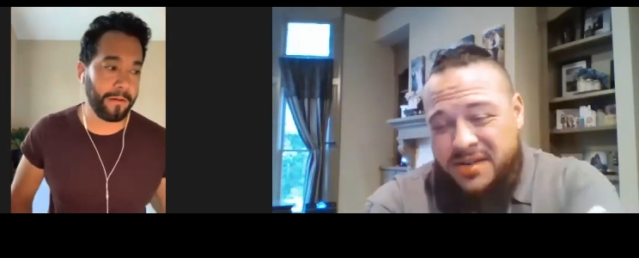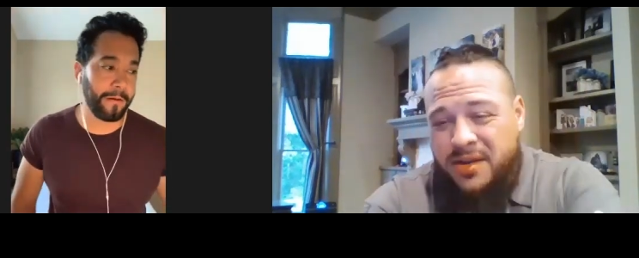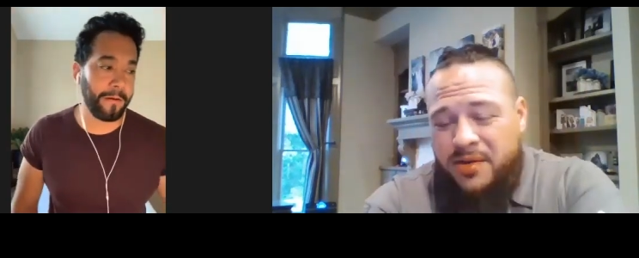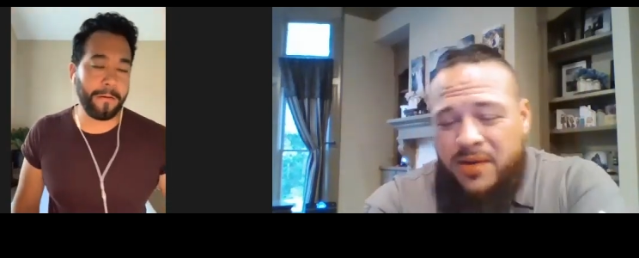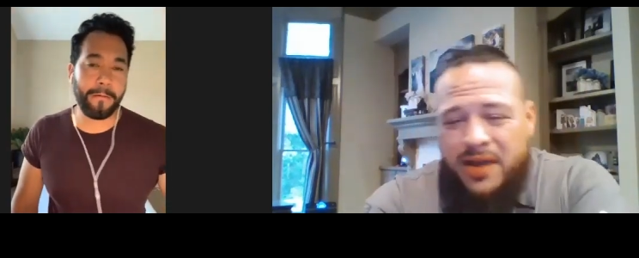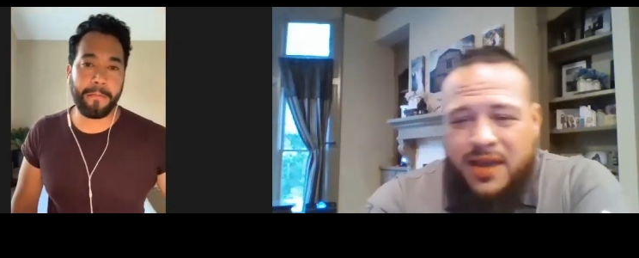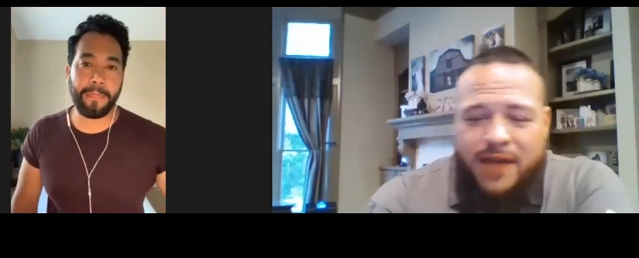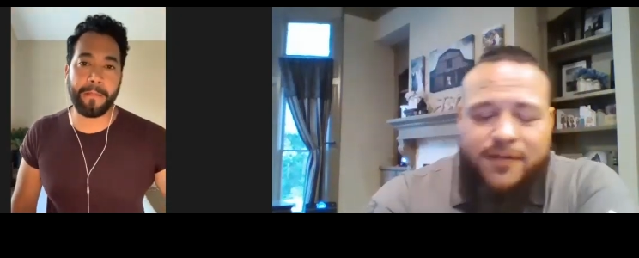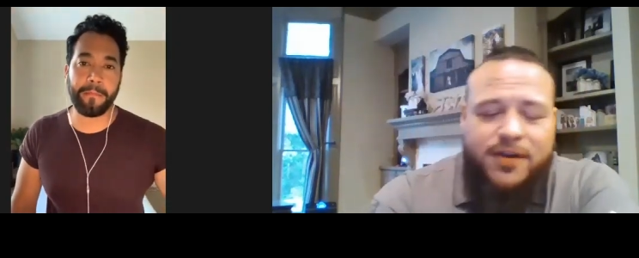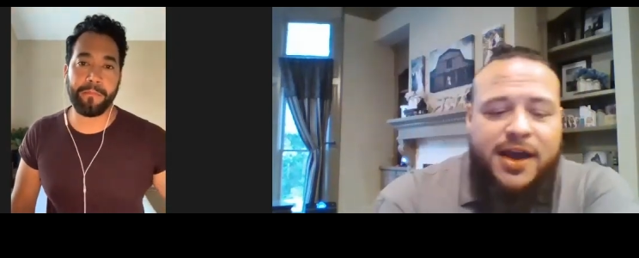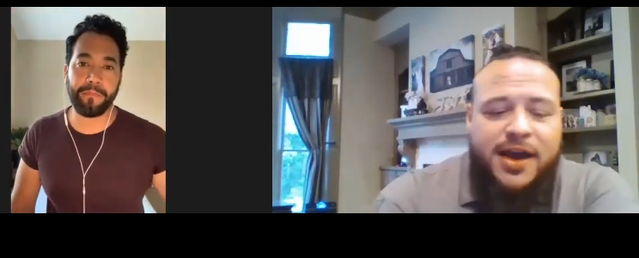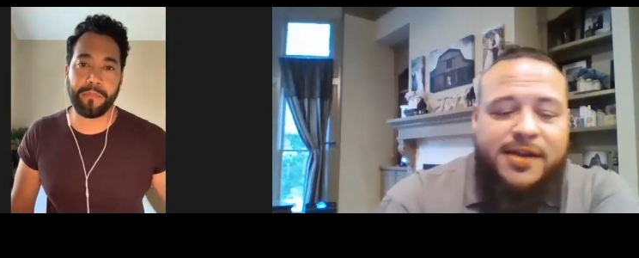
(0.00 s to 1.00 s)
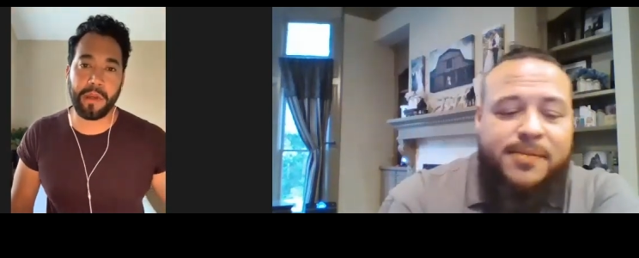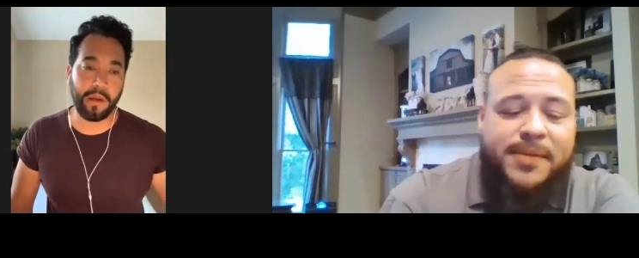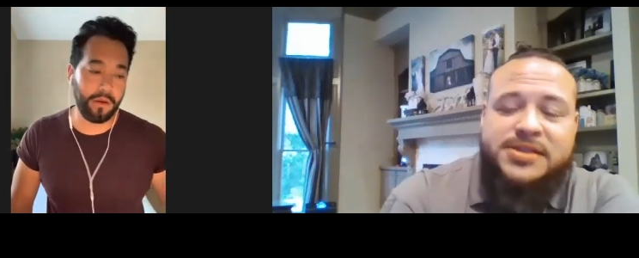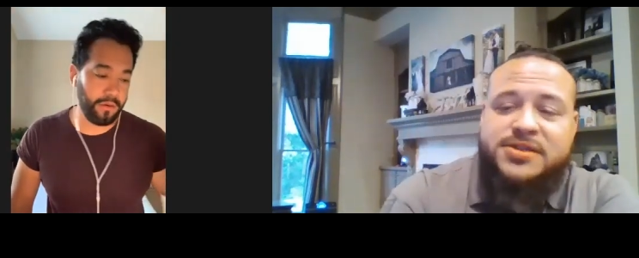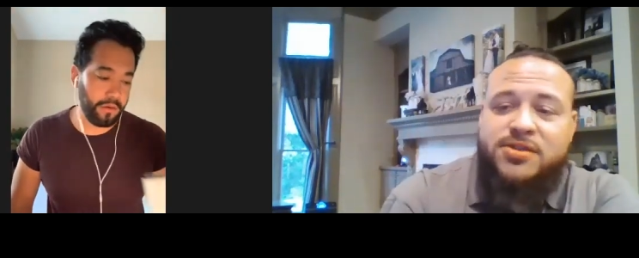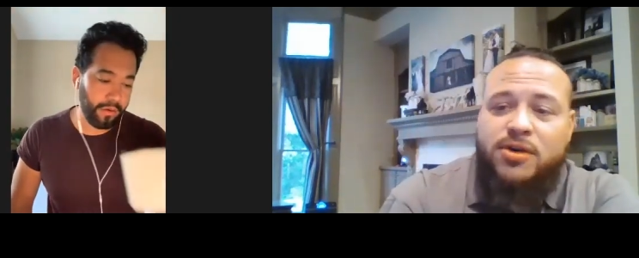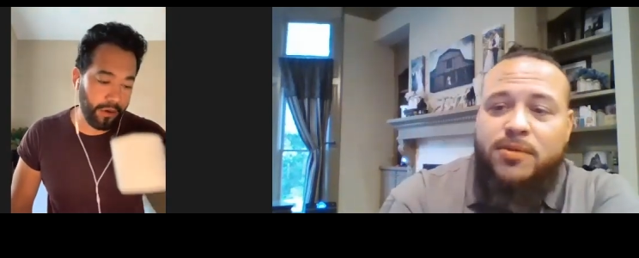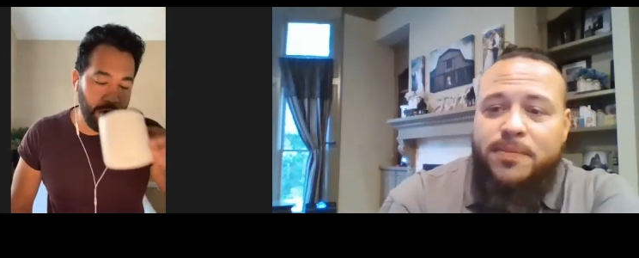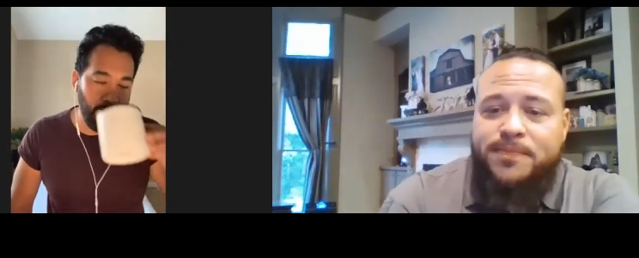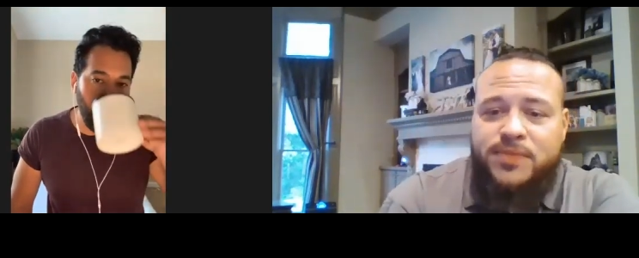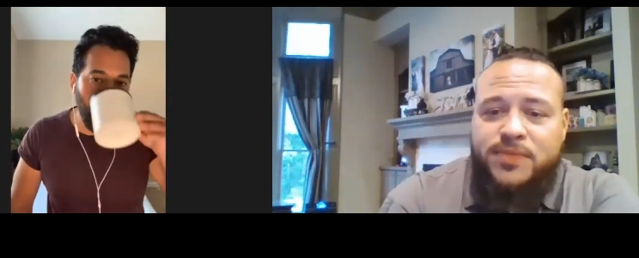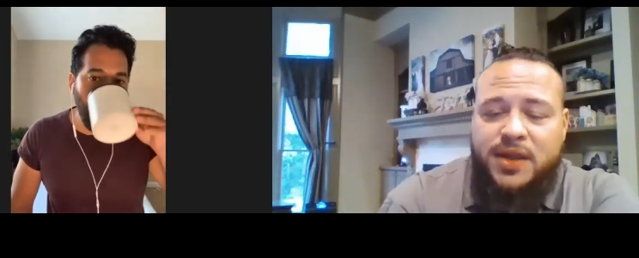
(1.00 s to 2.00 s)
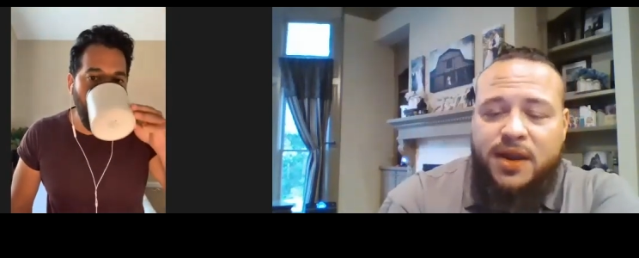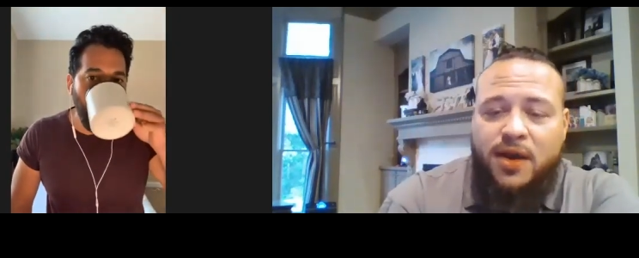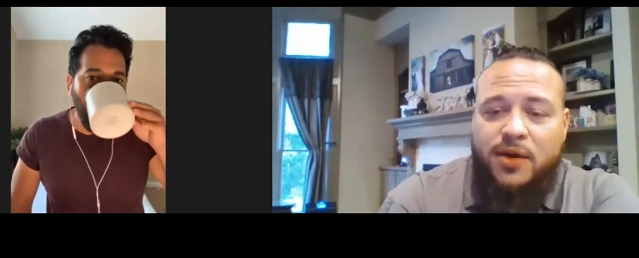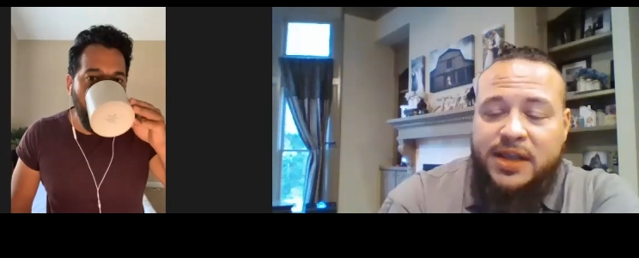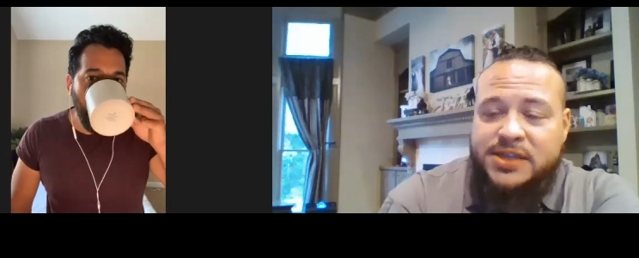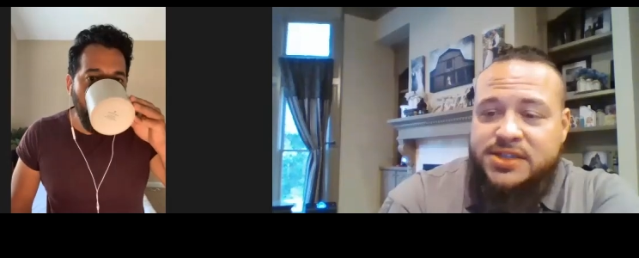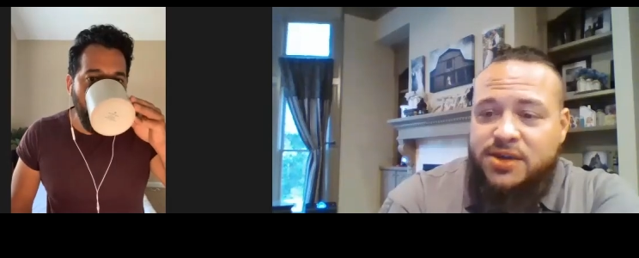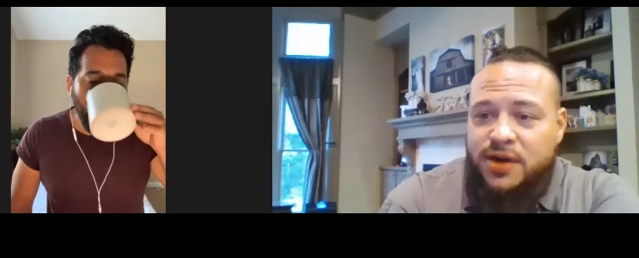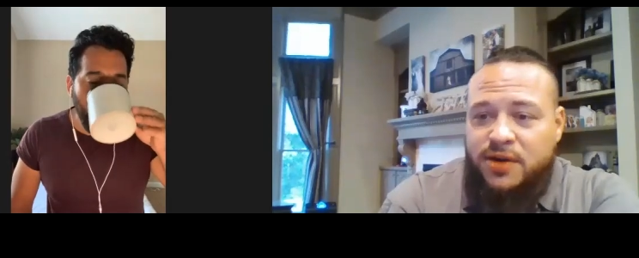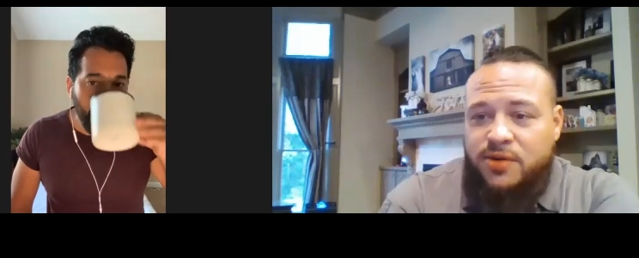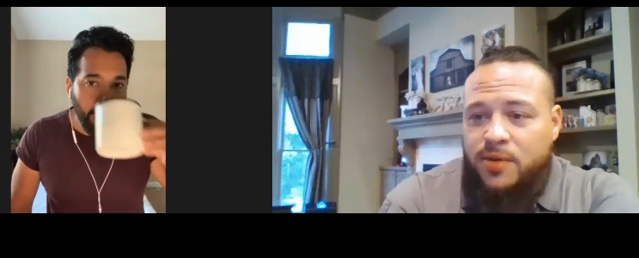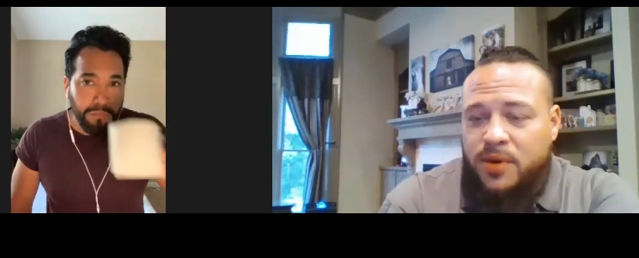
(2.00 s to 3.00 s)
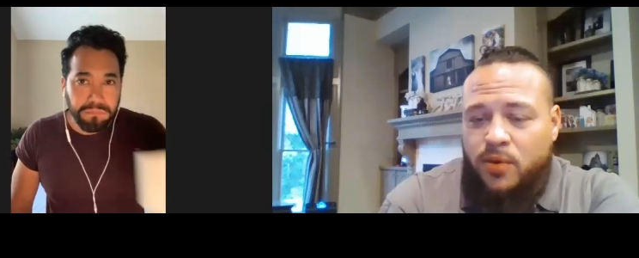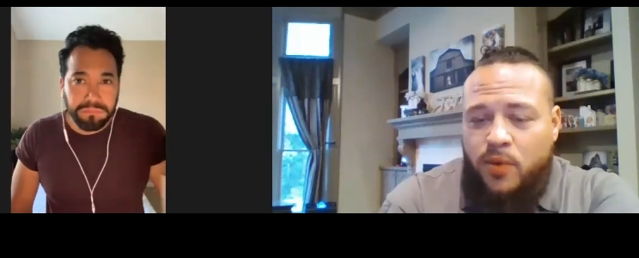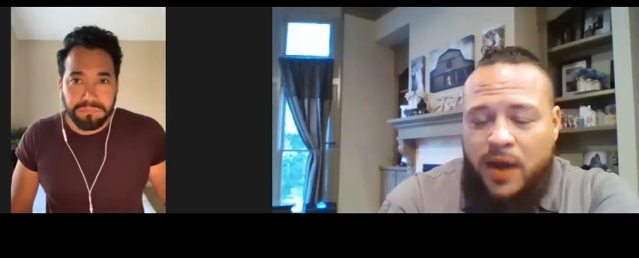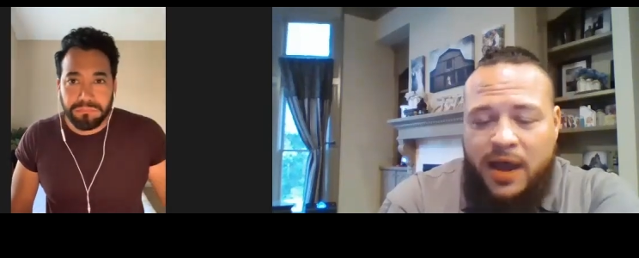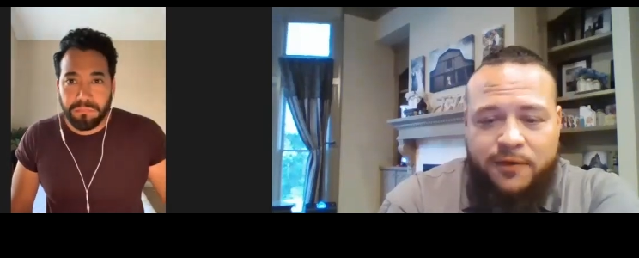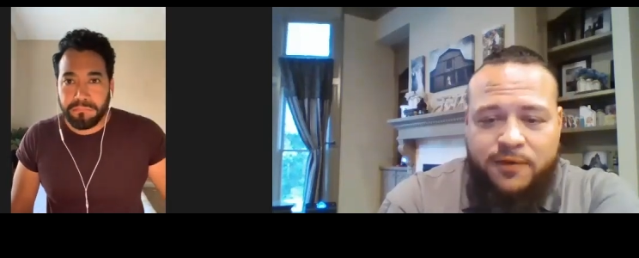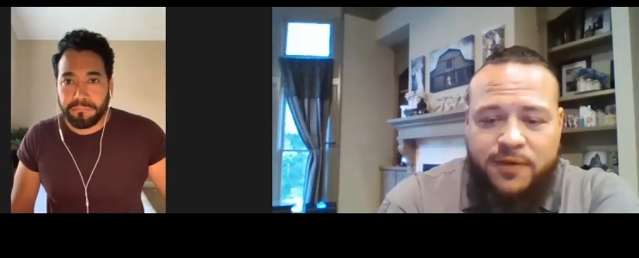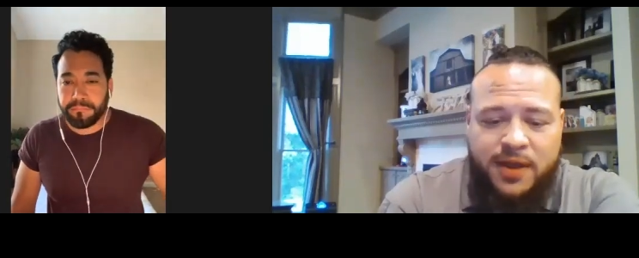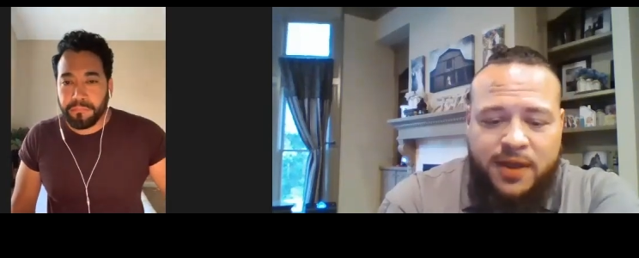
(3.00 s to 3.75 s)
Speaker 1: you. If you're not in a men's group, you know, unless you're in a group with your wife,